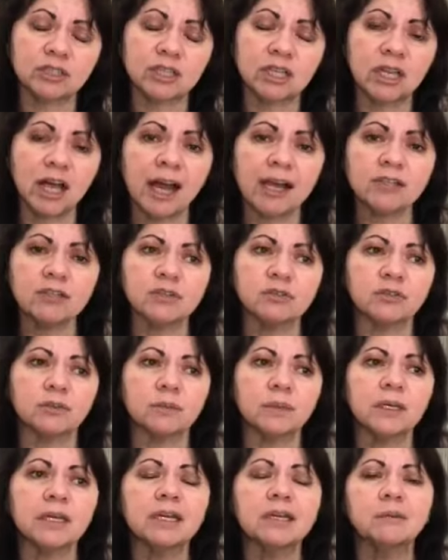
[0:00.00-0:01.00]
classroom,
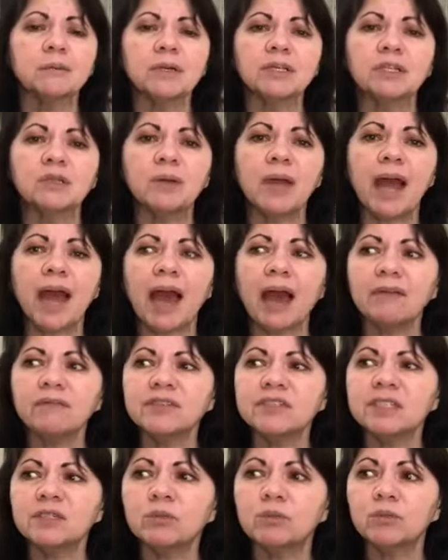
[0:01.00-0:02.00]
but you have
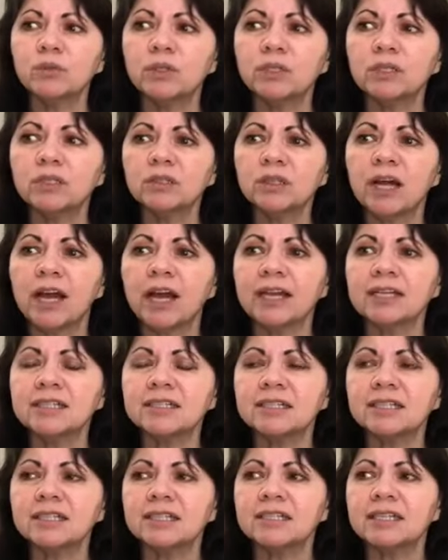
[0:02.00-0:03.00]
to realize
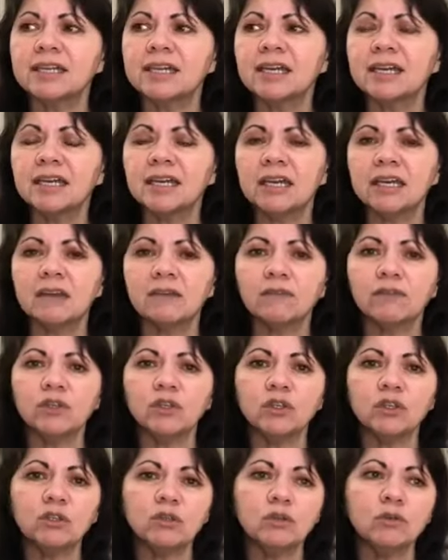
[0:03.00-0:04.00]
that if
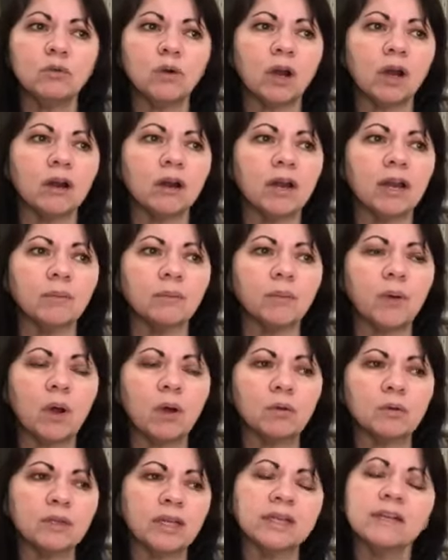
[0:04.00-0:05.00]
you are,
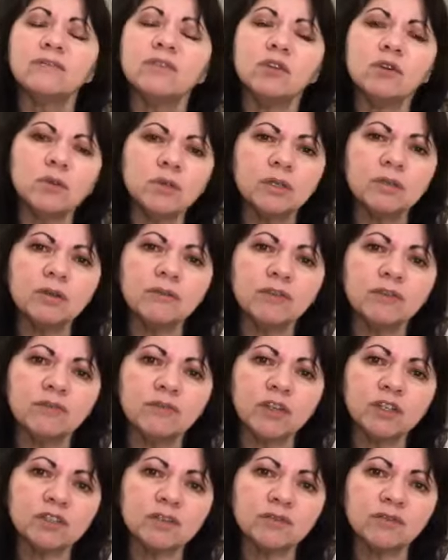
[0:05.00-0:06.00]

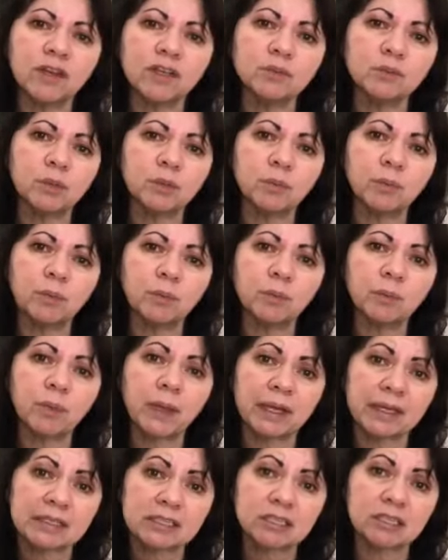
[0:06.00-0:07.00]
there's a Facebook
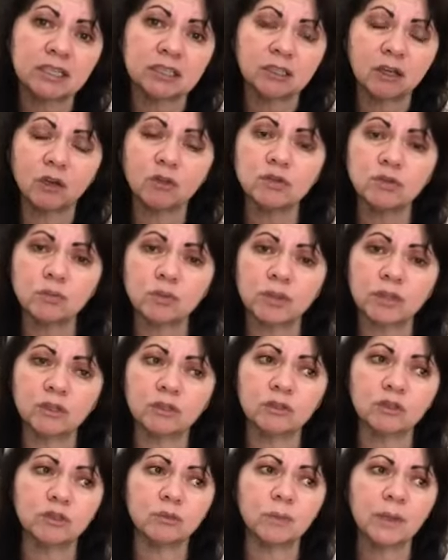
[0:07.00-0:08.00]
page that goes with the
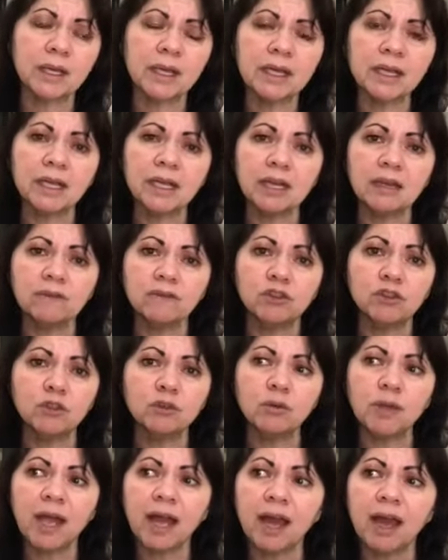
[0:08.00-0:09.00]
group. If
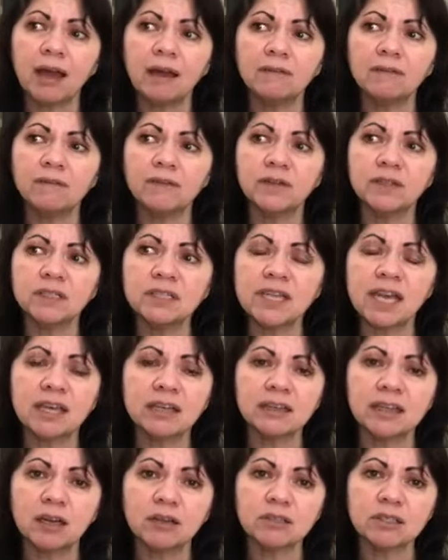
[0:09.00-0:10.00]
you have
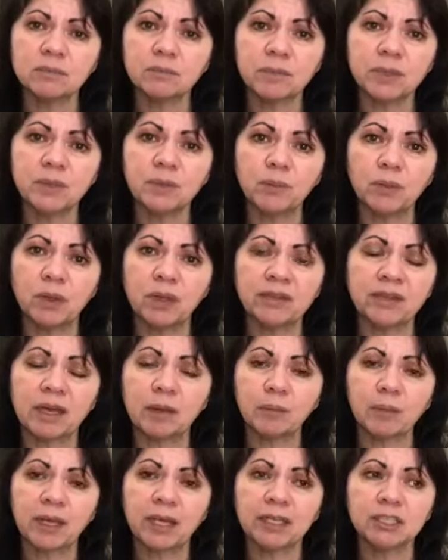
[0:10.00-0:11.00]
10,000 people on that
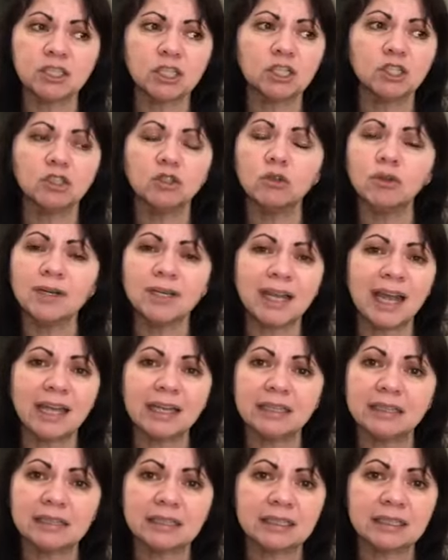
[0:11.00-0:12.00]
page, you're
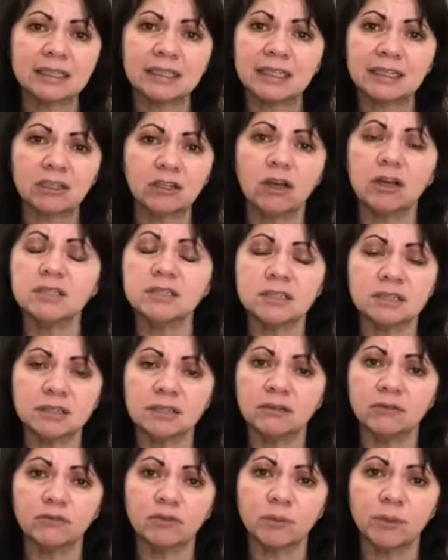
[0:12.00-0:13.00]
likely going to get lost with the
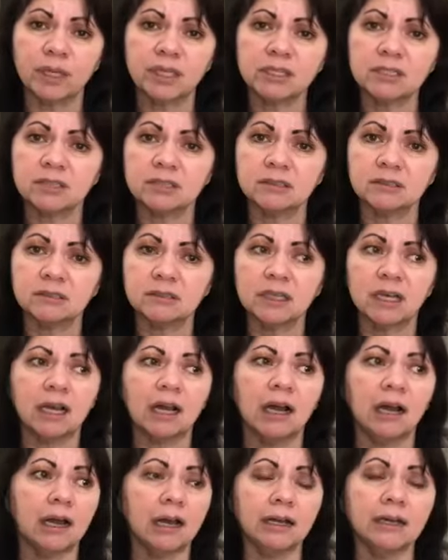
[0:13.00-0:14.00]
information.
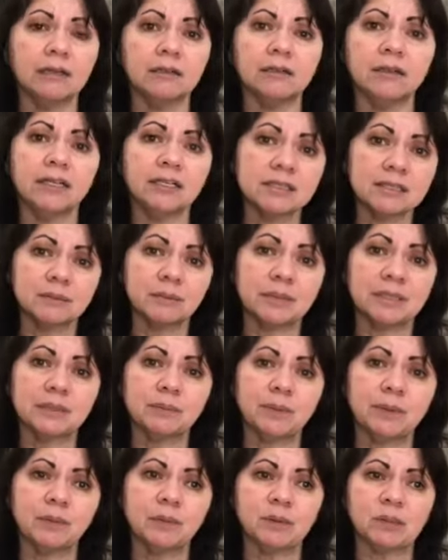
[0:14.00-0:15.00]
I don't know how some of these
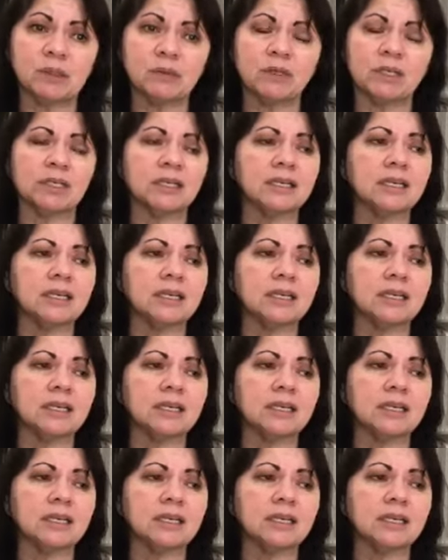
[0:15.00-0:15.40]
people do it,